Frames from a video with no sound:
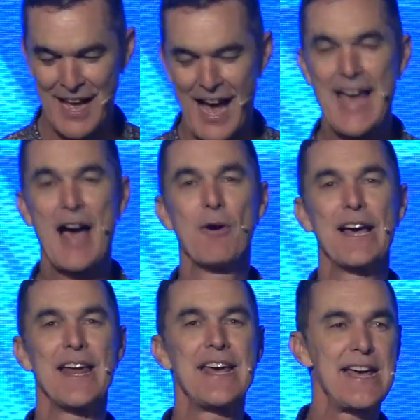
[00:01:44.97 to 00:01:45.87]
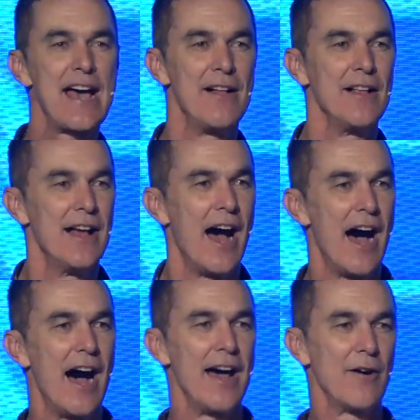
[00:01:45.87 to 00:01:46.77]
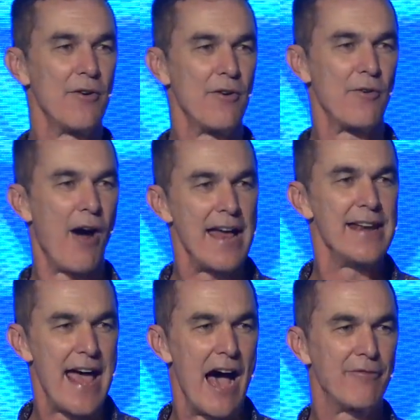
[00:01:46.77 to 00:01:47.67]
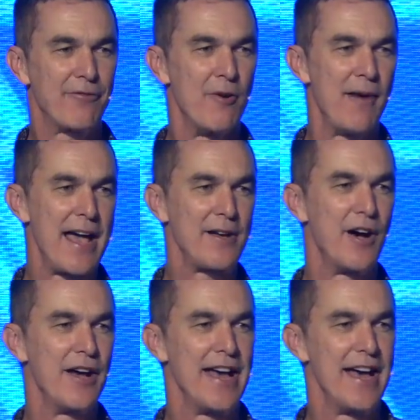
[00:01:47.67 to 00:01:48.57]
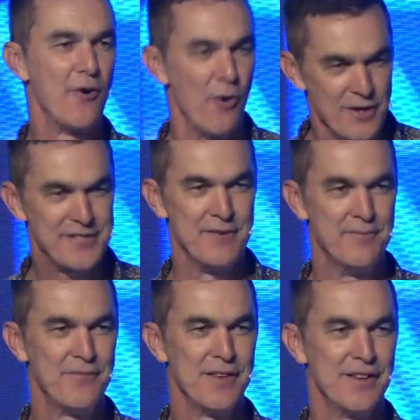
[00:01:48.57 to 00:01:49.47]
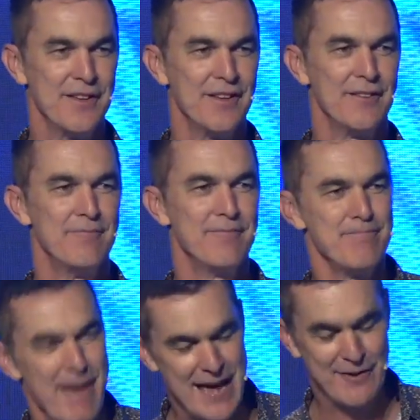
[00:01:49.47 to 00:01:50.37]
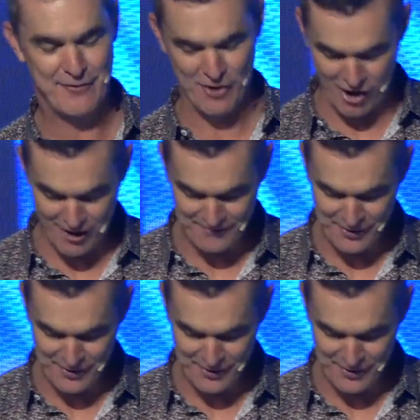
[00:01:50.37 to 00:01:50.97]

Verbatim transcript: Hey, uh, we're going to hear uh, right now from a awesome man of God